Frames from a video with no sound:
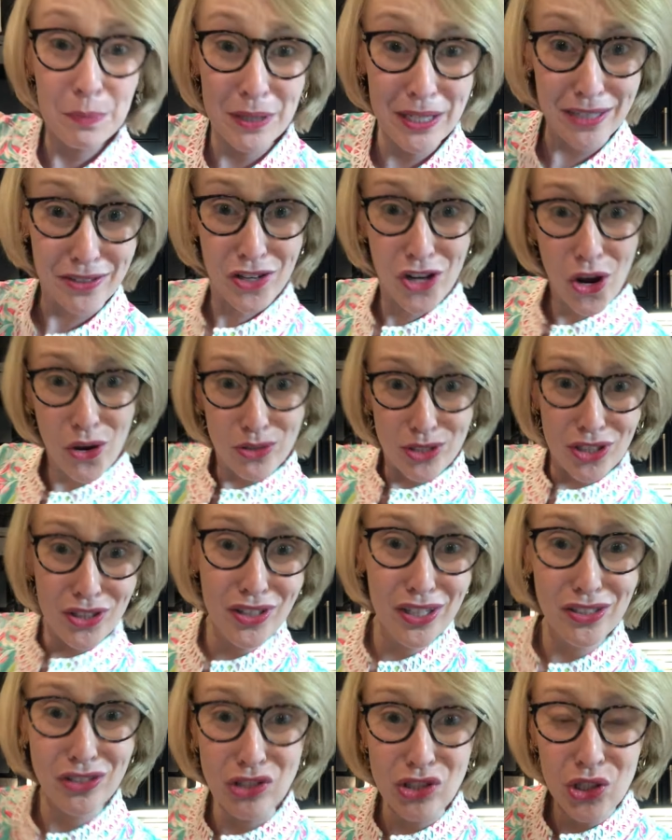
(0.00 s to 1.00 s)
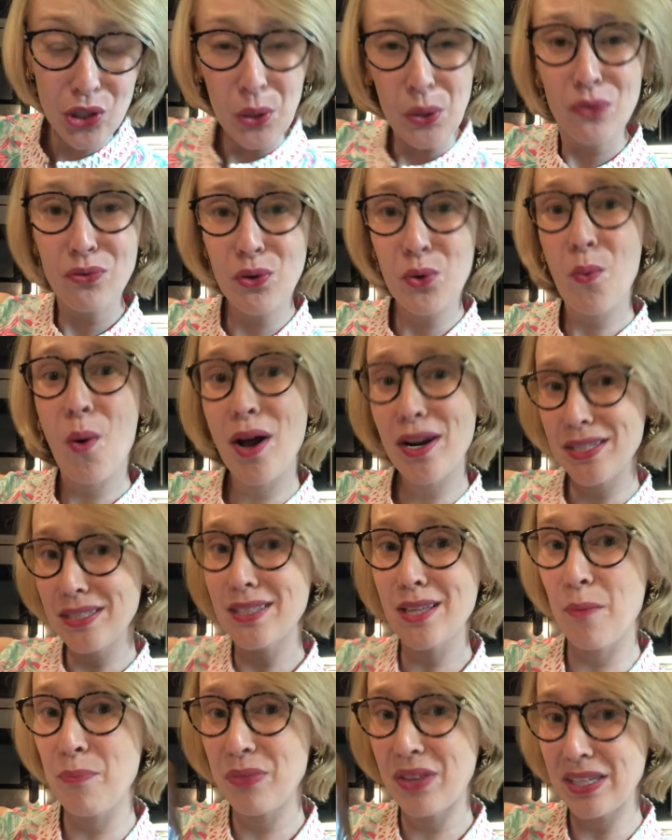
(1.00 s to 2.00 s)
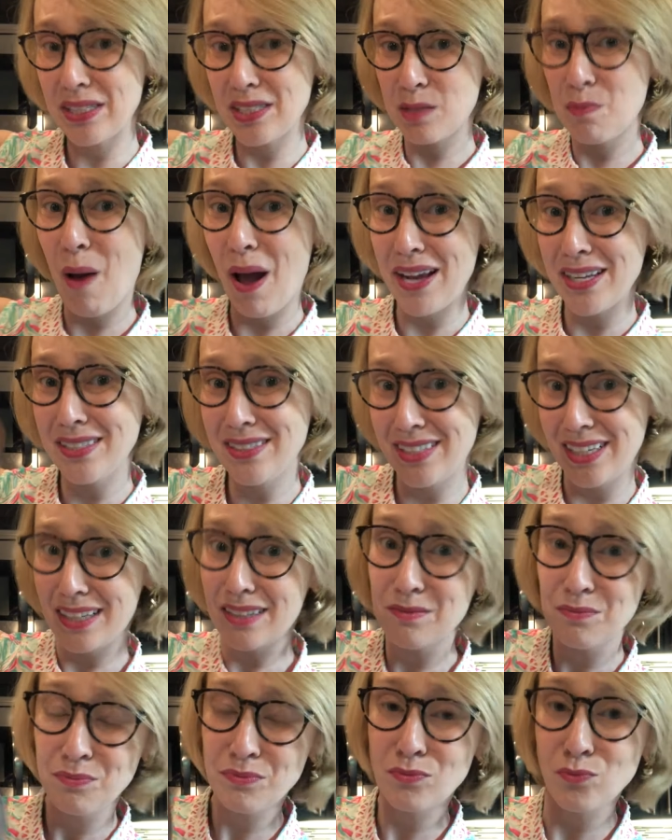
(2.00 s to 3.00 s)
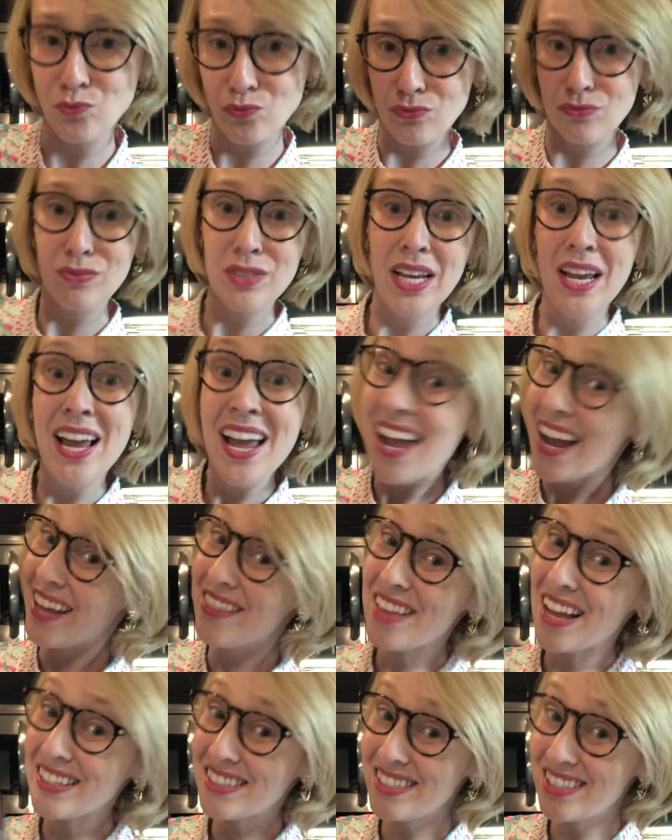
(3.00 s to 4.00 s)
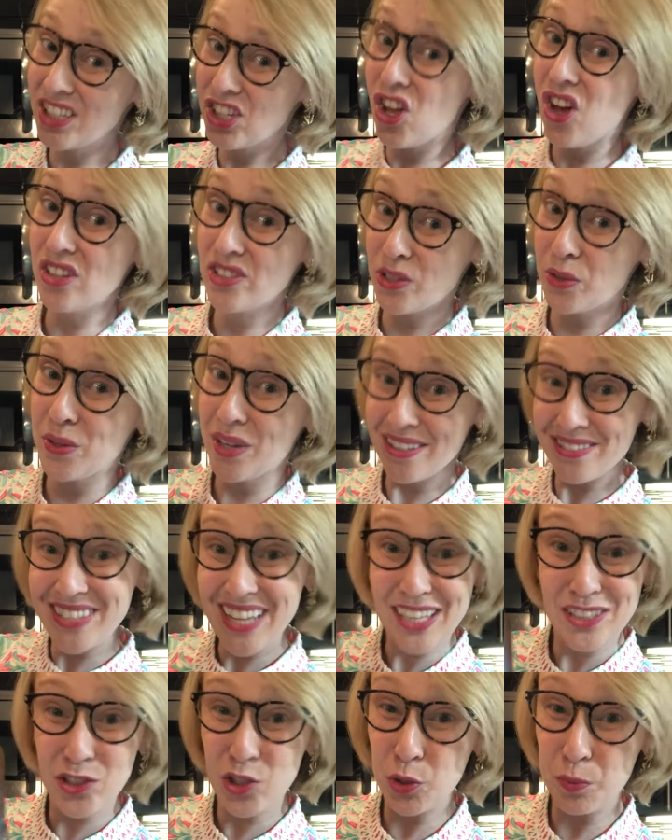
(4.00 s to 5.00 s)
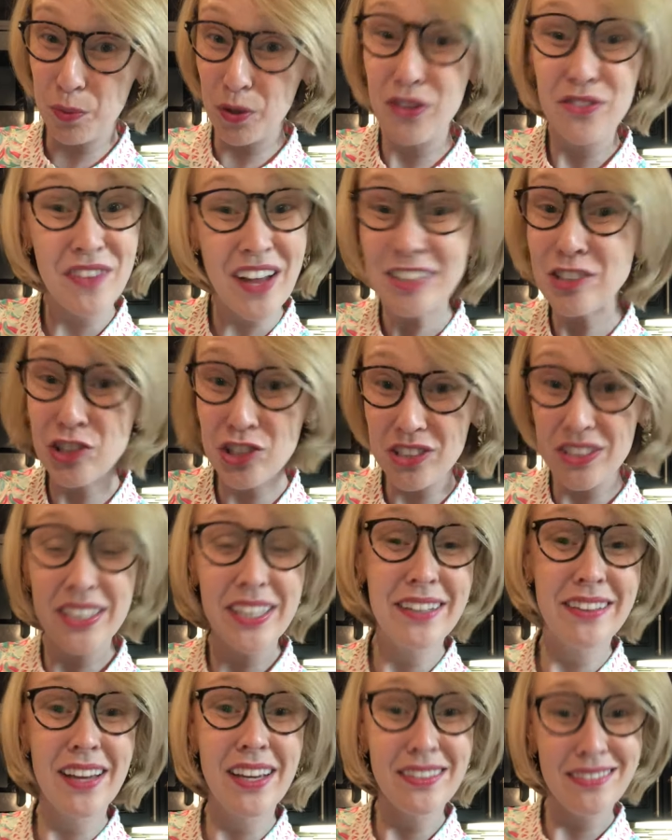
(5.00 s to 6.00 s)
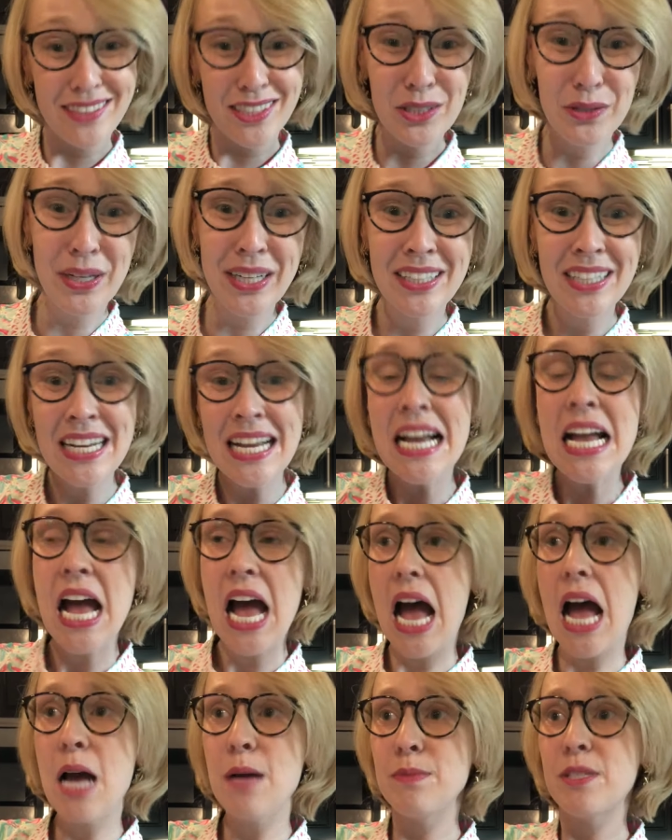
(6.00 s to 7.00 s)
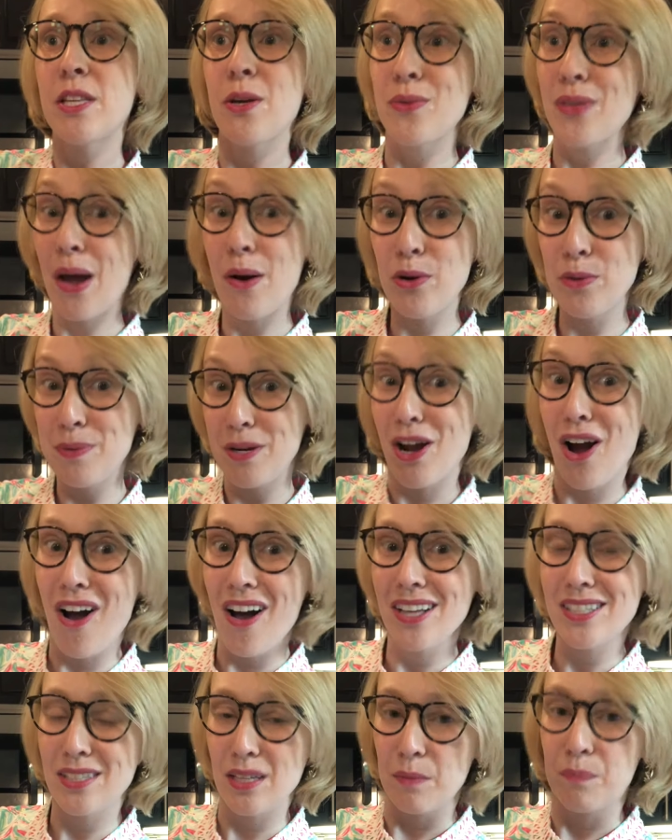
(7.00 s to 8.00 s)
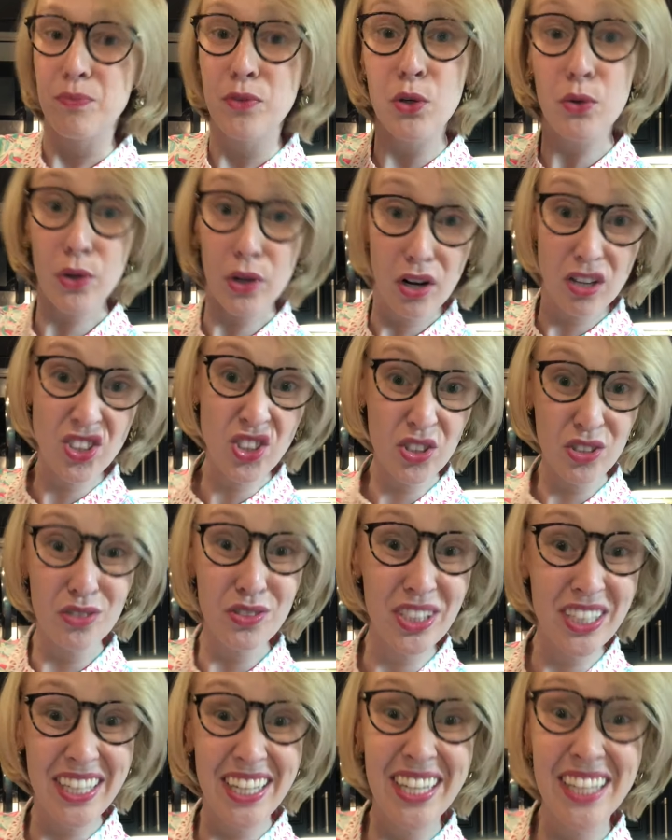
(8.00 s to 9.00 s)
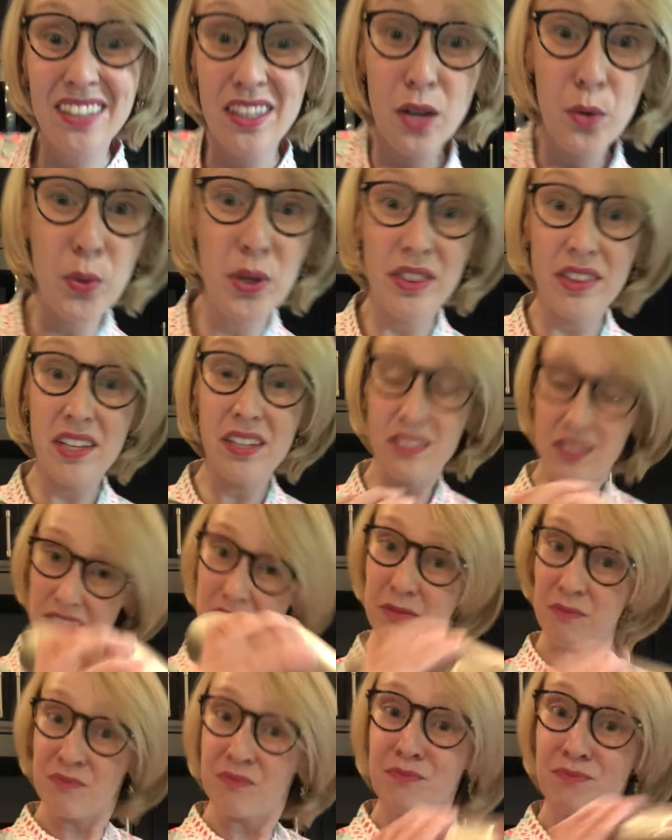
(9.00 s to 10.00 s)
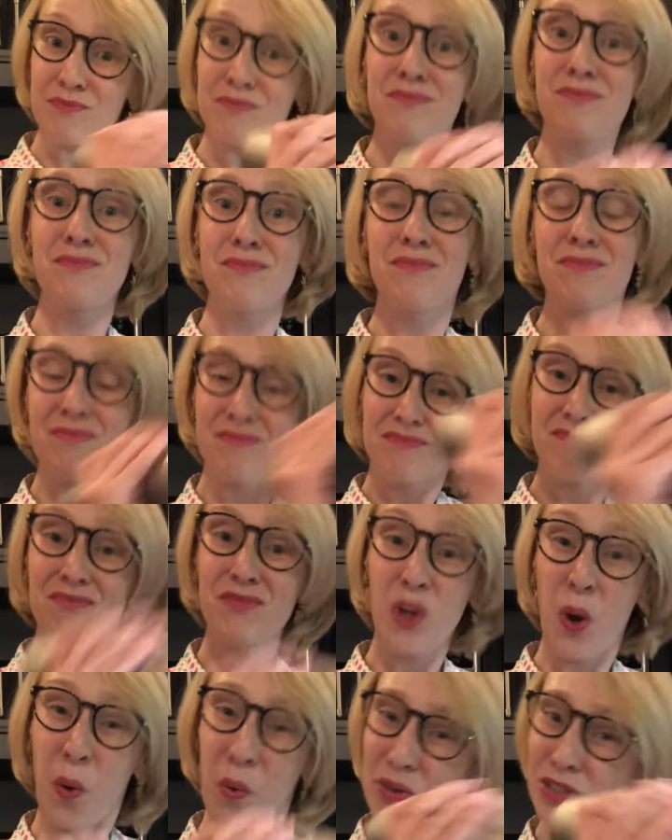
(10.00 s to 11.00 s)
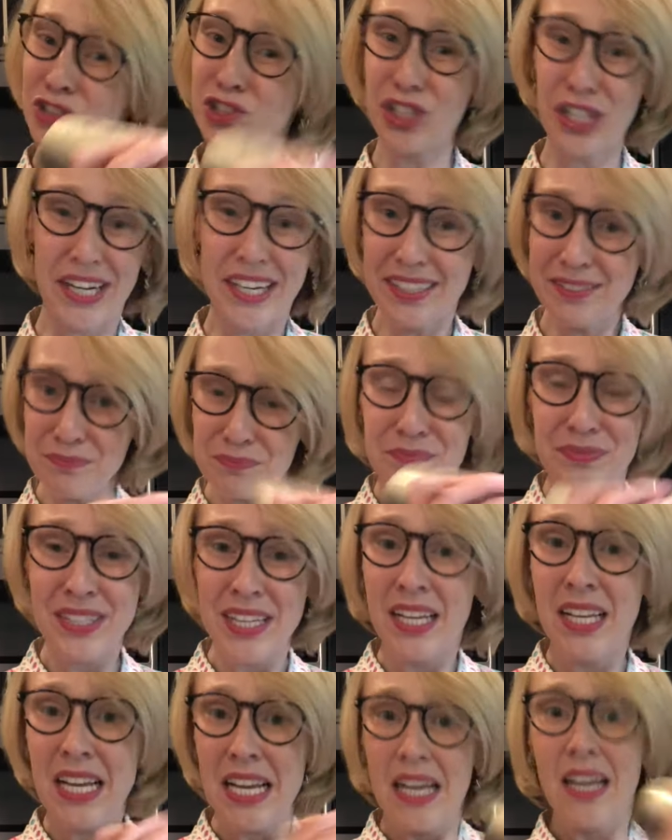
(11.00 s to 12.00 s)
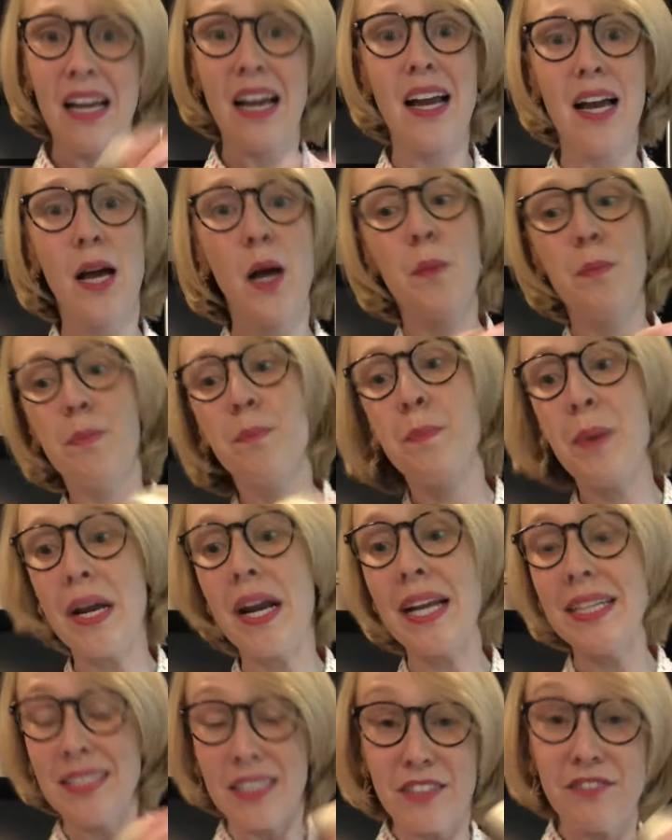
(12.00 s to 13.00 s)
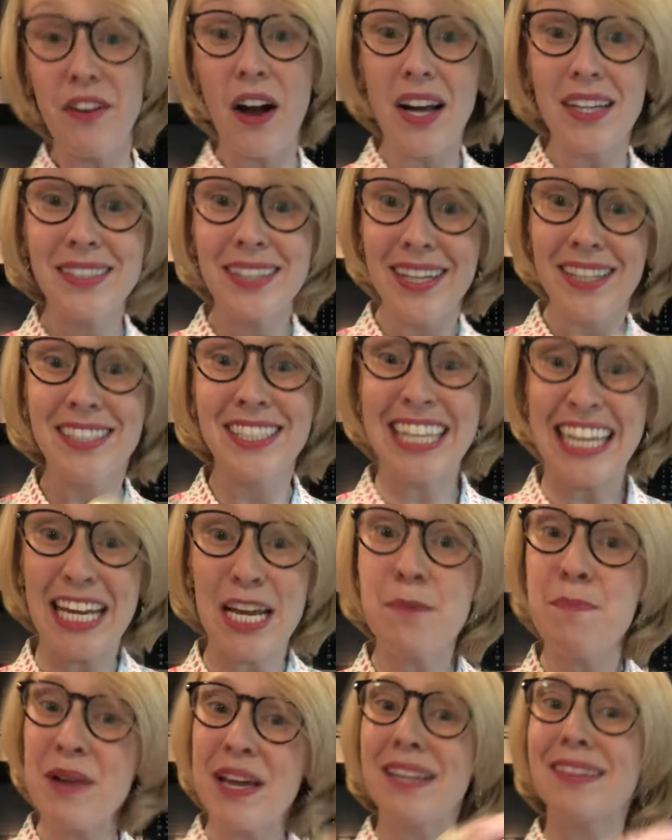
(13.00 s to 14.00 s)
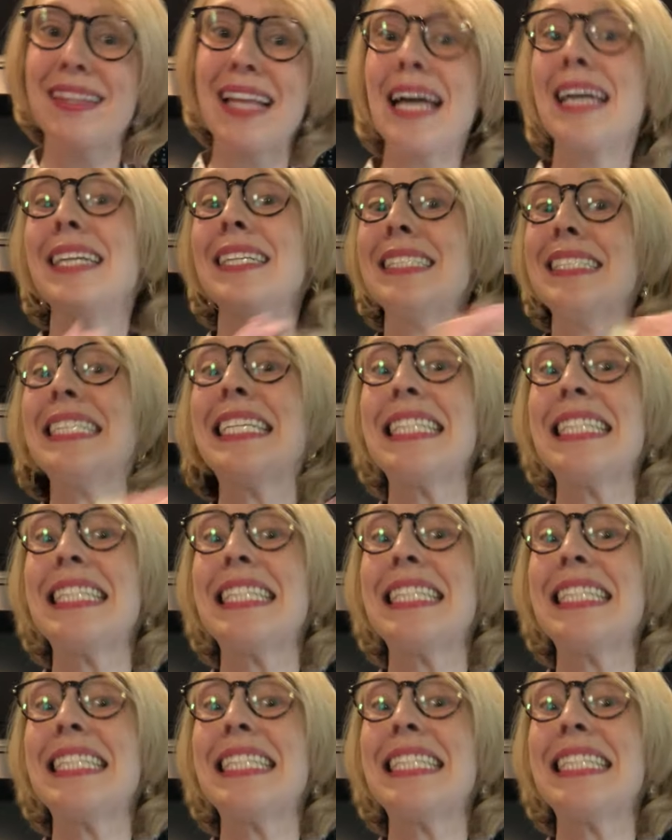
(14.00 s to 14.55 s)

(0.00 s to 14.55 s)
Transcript: jalapeno to this too if you wanted something spicy. And that still also gives that super vegetable-y thing to it. So that would be awesome. You could also do tequila with this, or gin. But I did vodka, keep it light,